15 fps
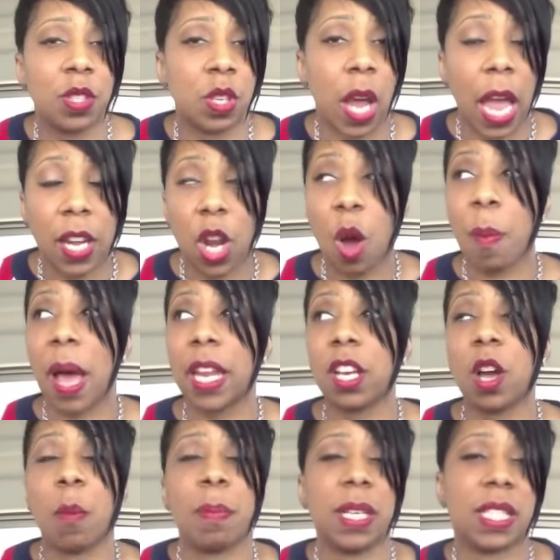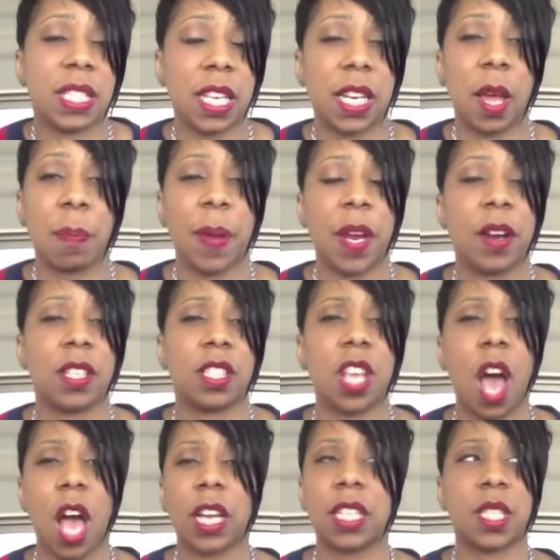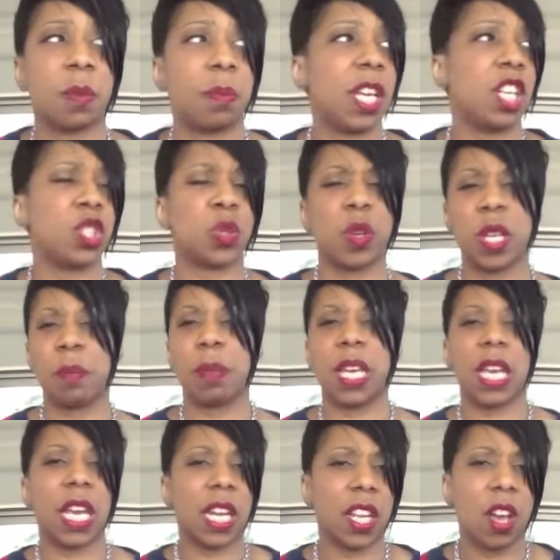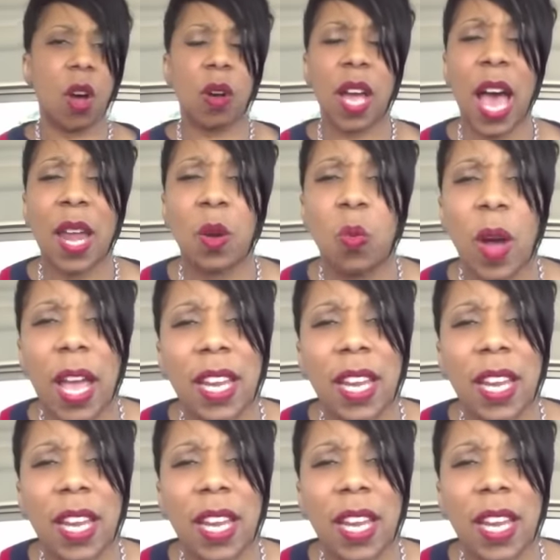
so ain't nobody gonna be sitting up here and talking to me and treating me any old kind of way.